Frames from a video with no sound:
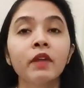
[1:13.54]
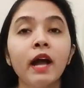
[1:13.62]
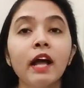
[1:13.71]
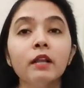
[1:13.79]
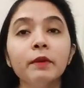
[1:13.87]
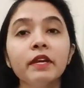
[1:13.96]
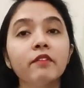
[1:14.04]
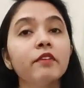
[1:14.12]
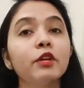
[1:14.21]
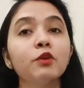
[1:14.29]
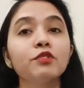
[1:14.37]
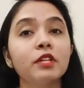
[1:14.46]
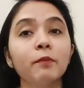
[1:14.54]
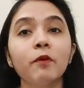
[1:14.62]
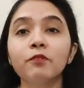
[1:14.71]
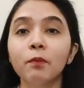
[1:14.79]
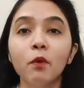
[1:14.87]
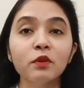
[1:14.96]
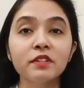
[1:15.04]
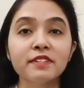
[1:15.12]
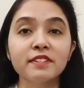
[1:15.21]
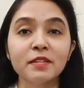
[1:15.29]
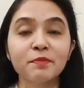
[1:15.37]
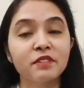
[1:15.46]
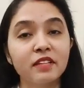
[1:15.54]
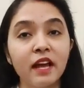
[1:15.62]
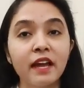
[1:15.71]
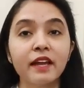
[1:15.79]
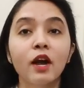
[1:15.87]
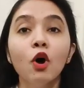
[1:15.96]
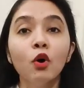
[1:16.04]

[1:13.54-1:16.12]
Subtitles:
I'll be giving you some of the bonus tips like